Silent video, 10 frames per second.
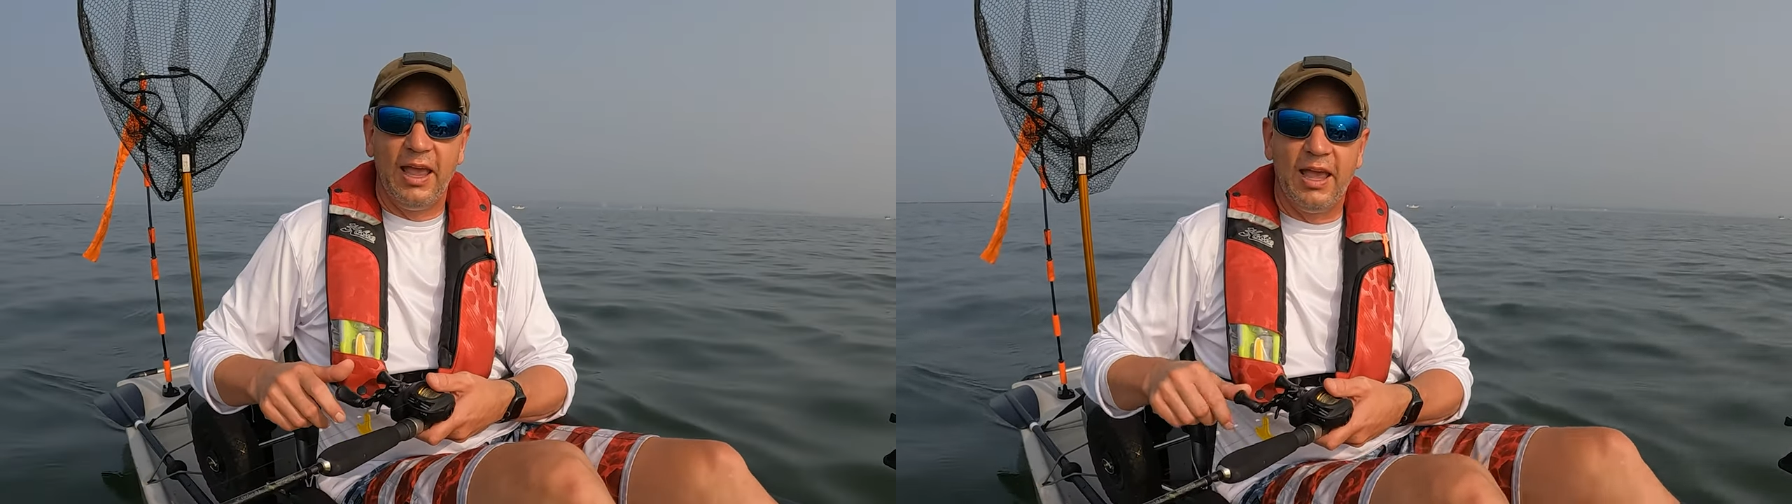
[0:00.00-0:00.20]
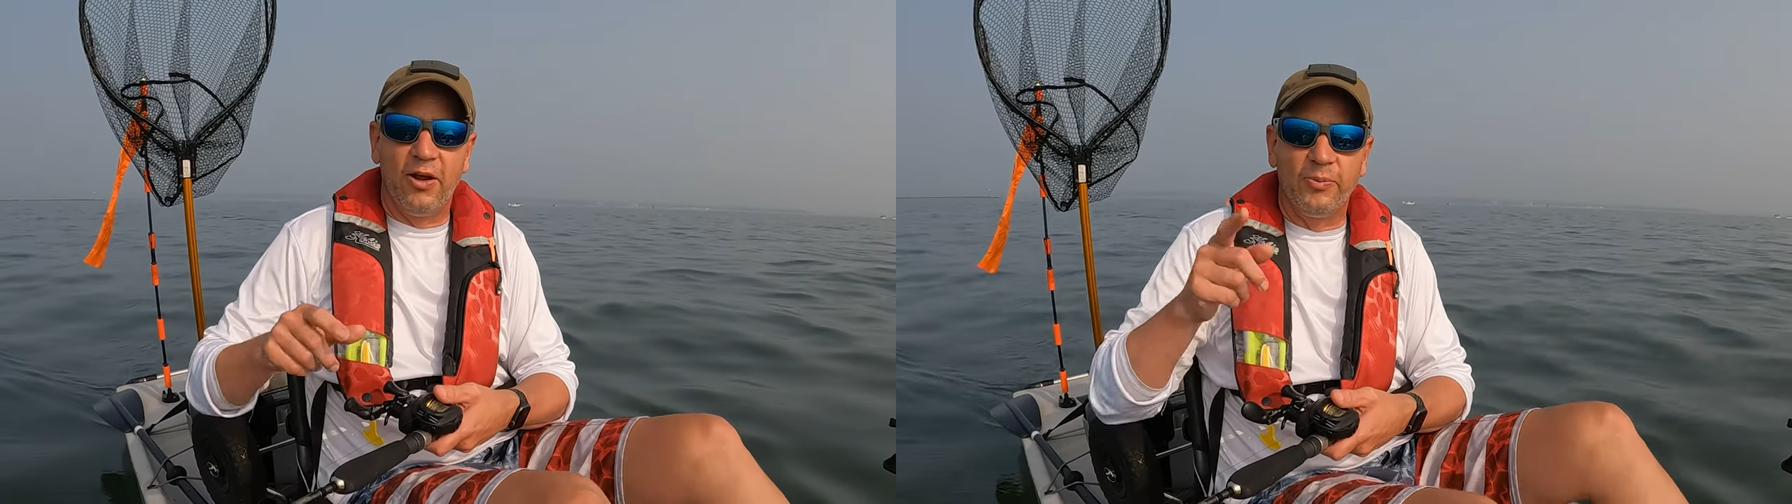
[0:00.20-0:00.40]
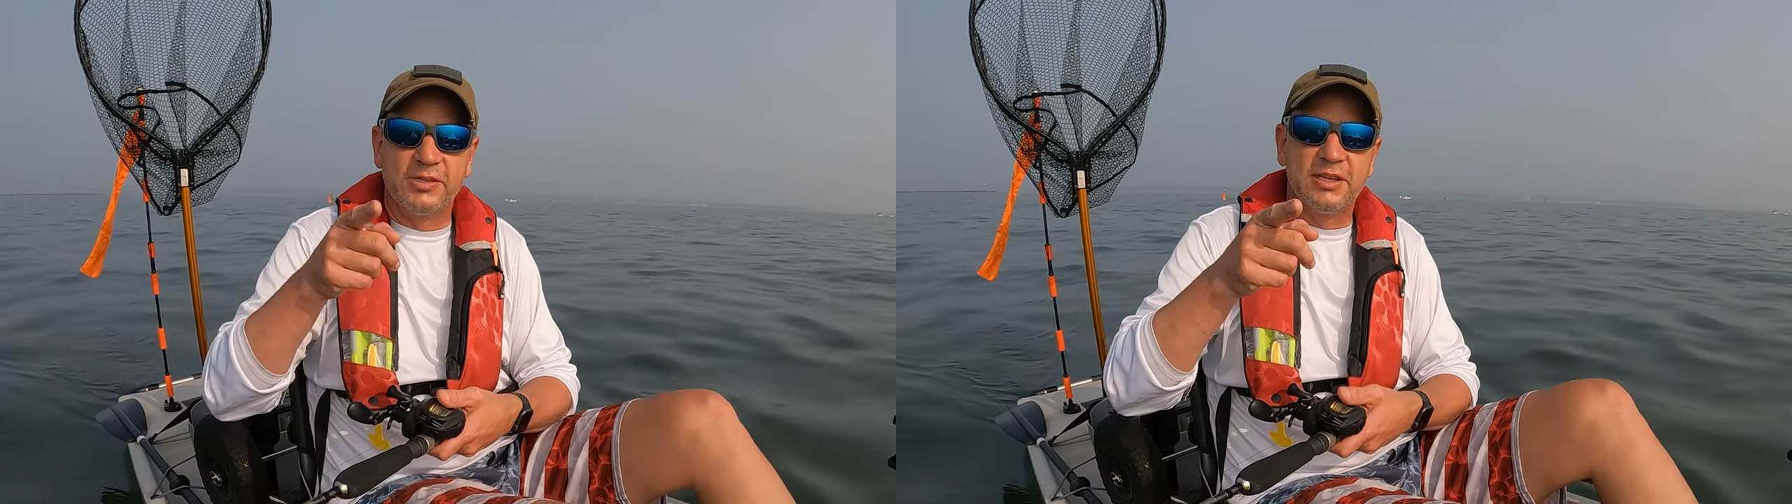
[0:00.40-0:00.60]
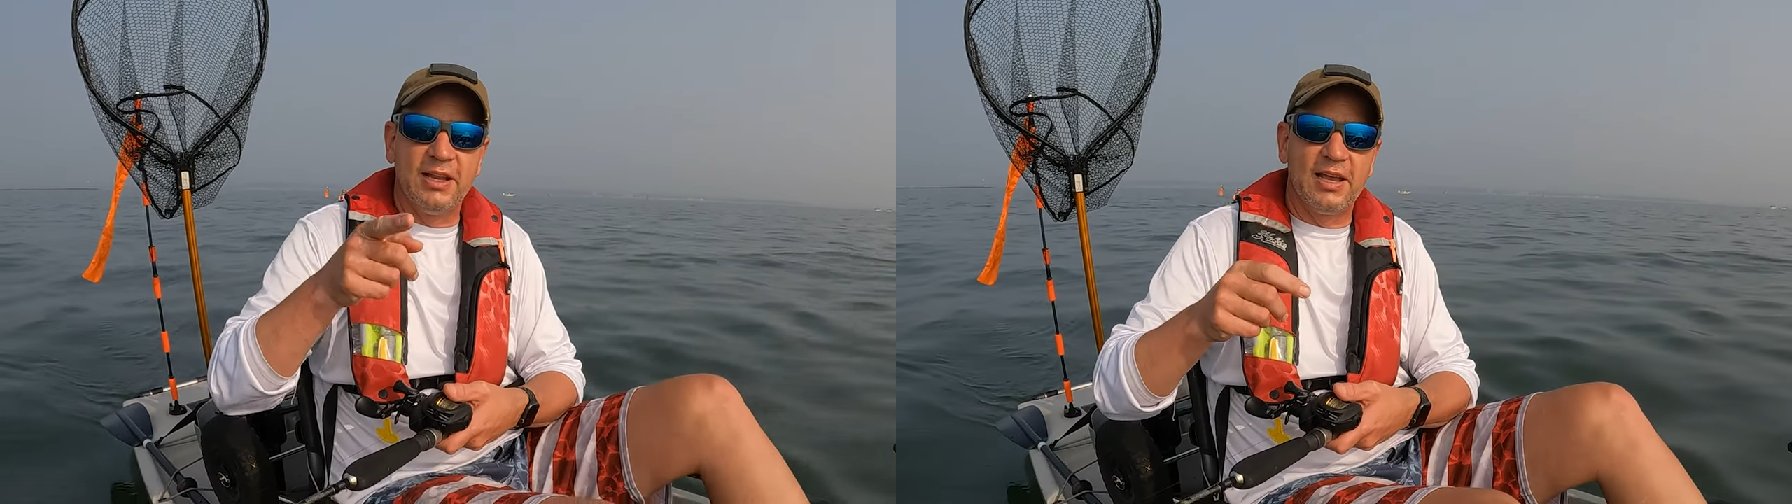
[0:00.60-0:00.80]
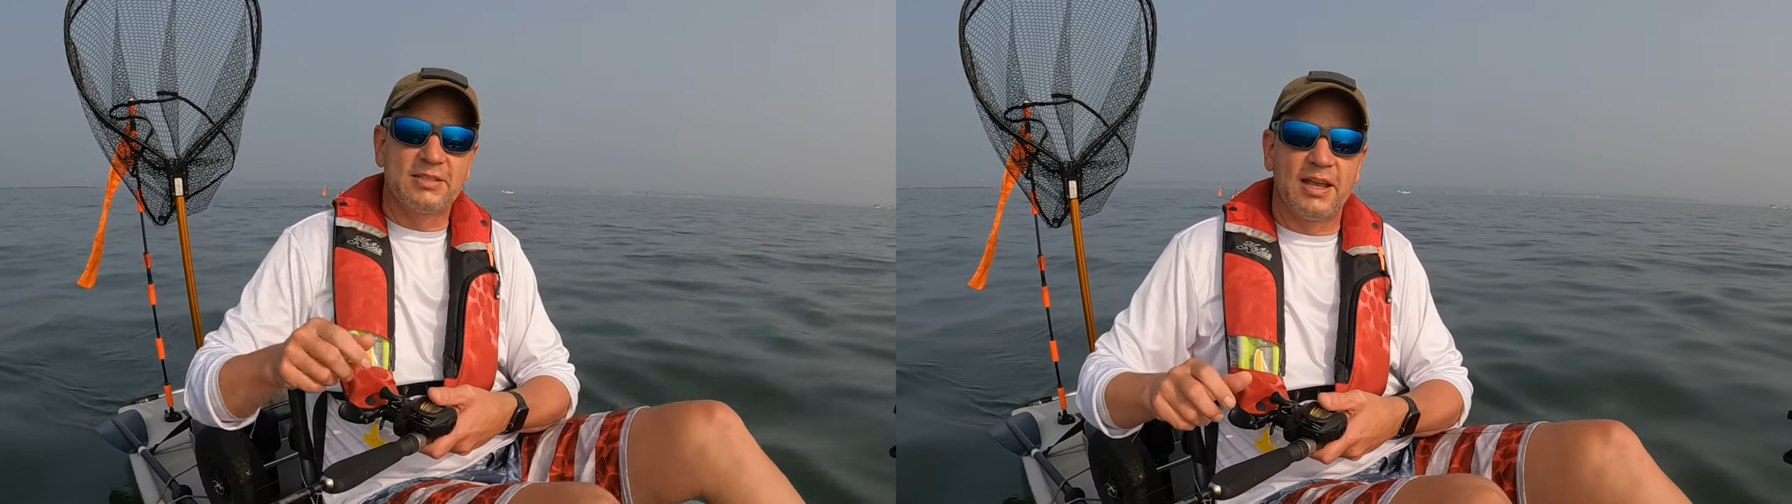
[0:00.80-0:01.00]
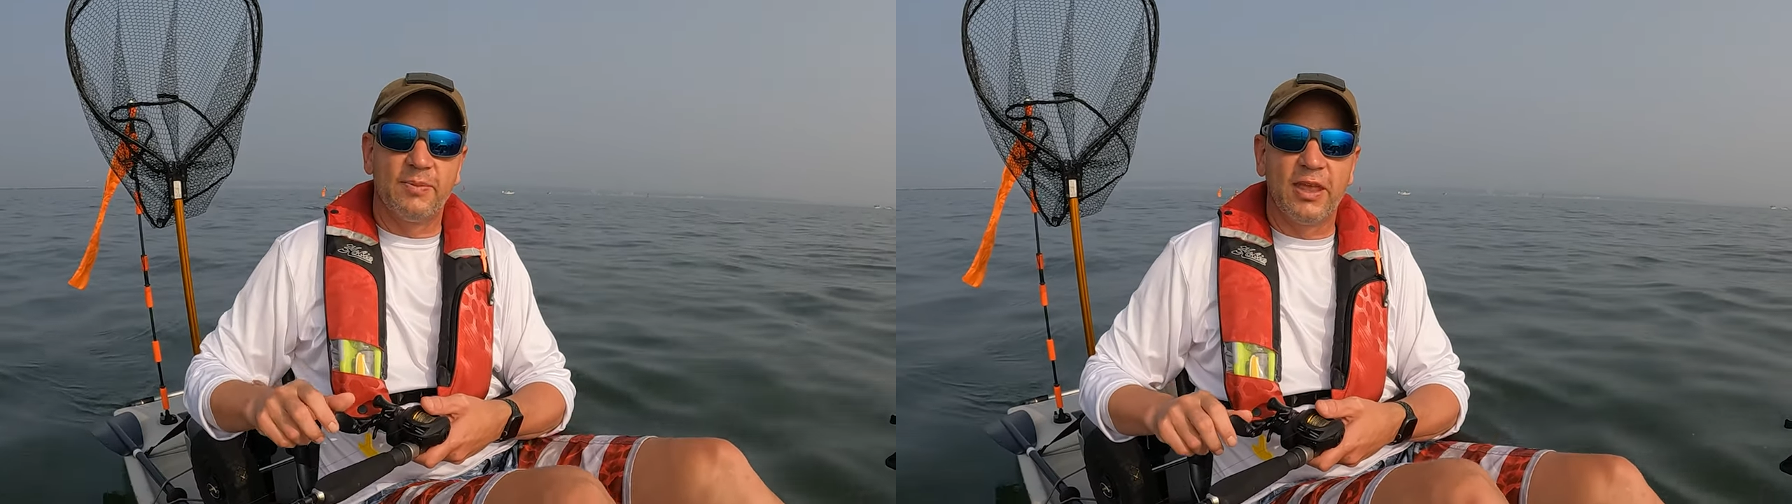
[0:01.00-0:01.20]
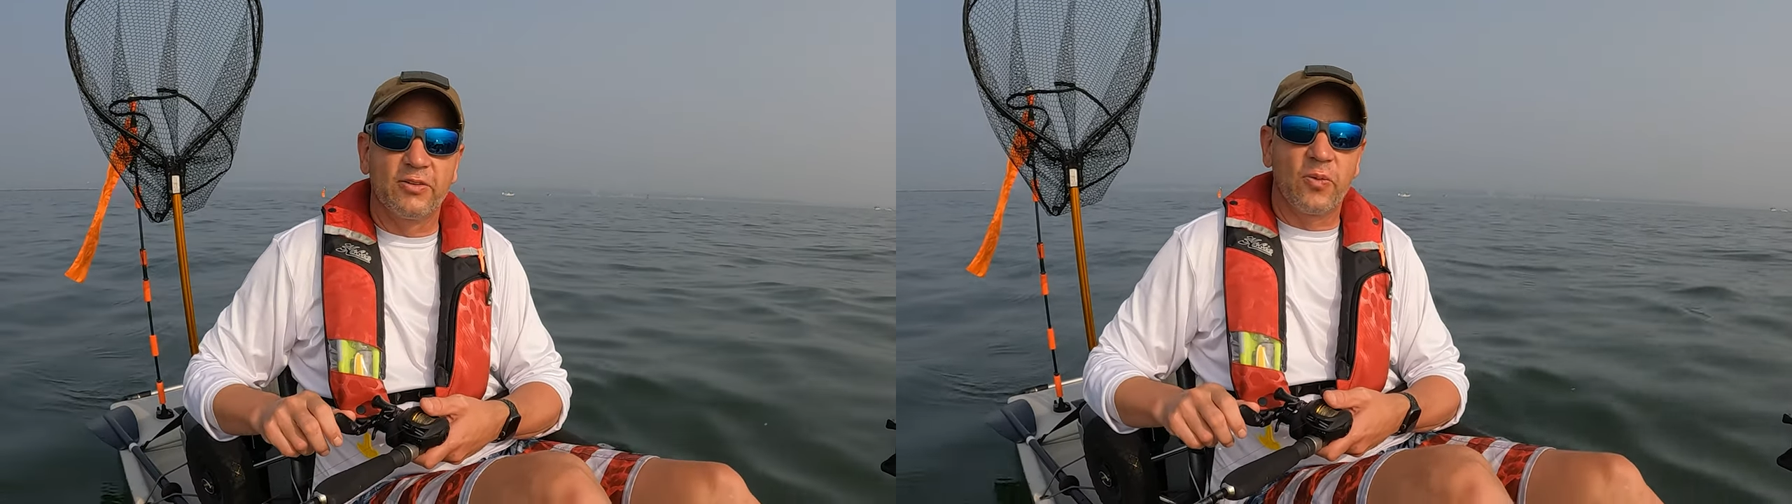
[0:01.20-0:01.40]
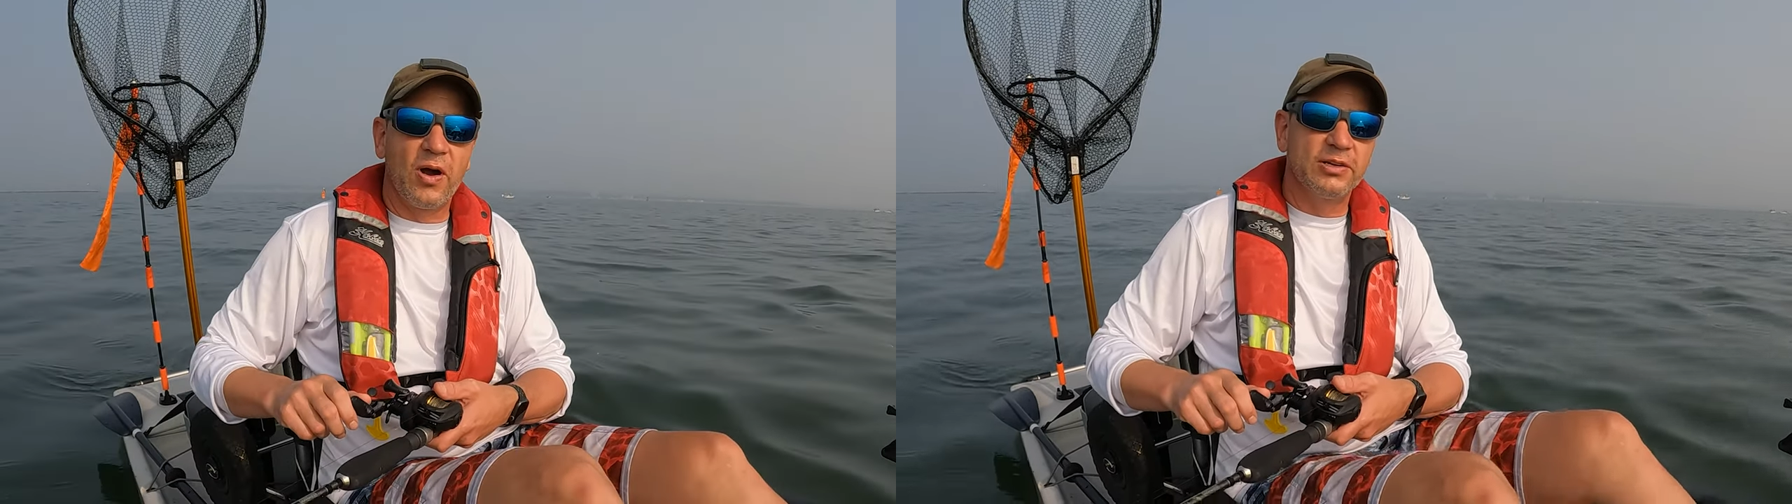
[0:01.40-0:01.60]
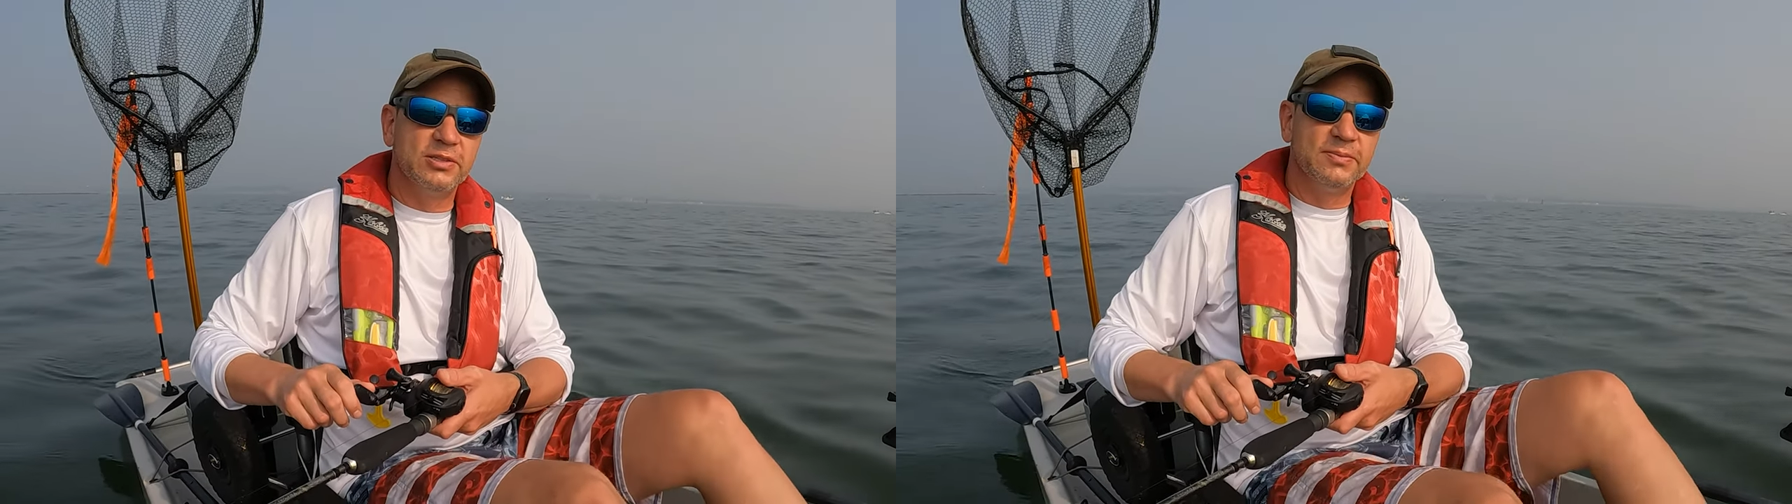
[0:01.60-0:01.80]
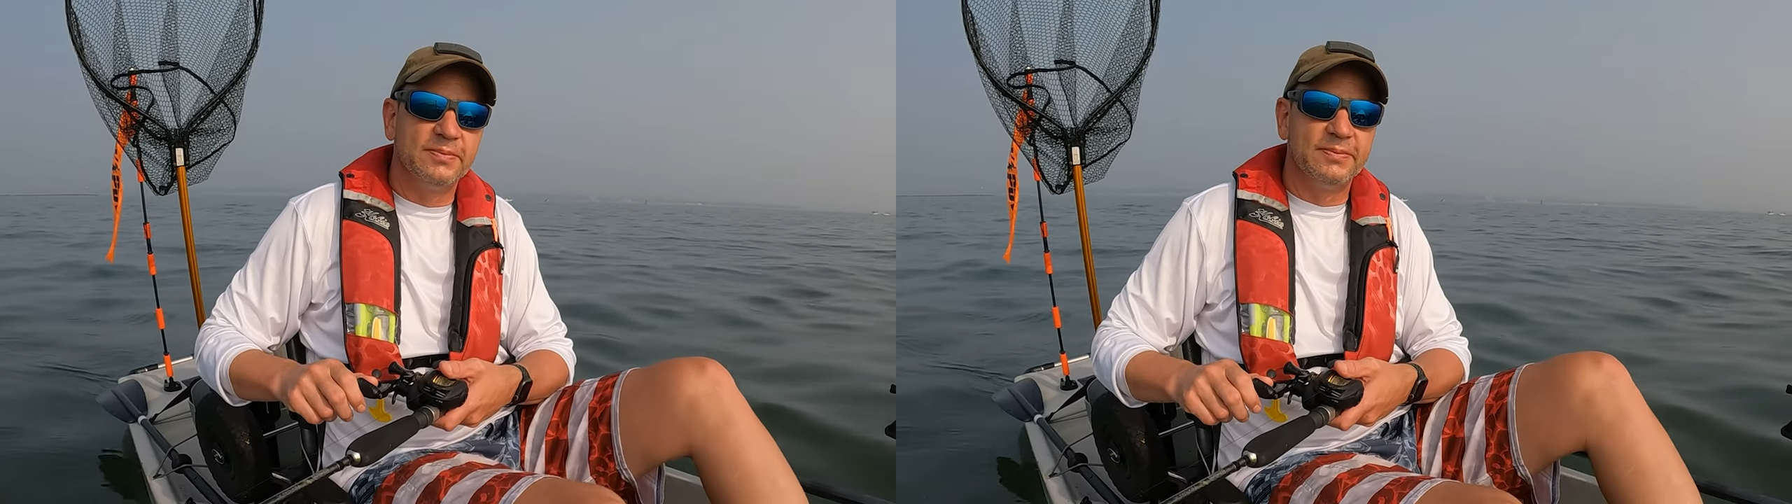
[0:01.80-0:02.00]
and hope to see you next time. Thanks for
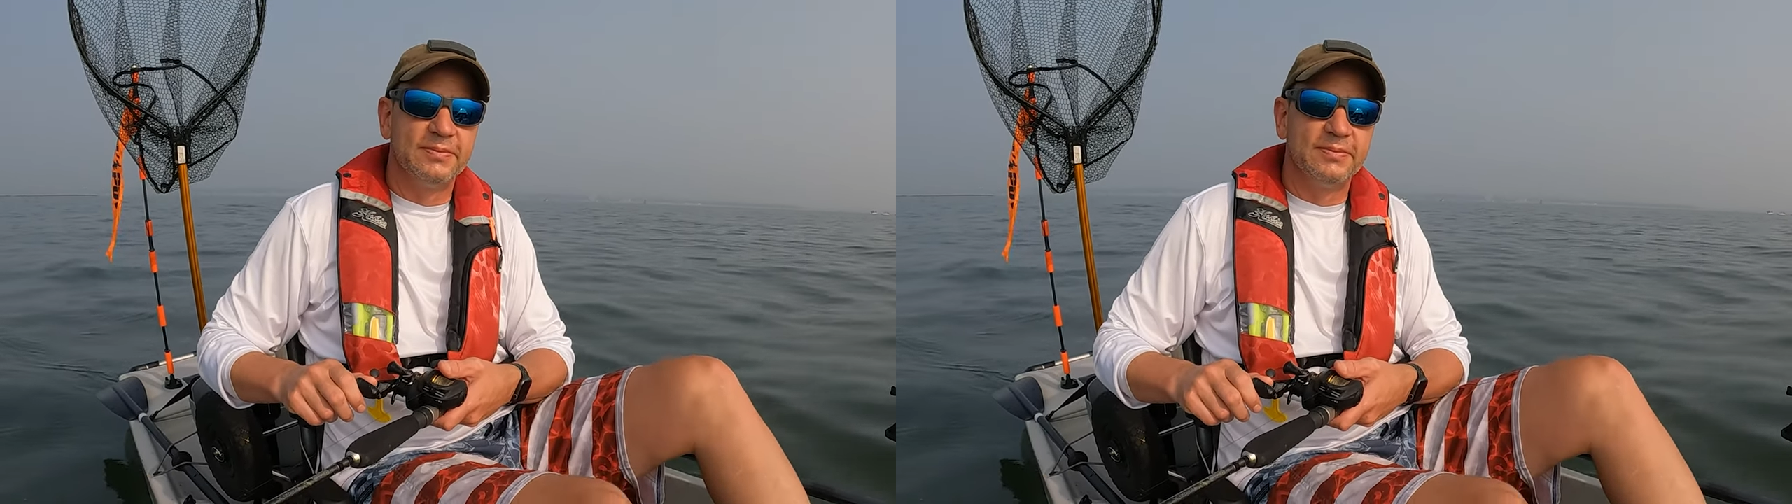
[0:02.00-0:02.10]
watching.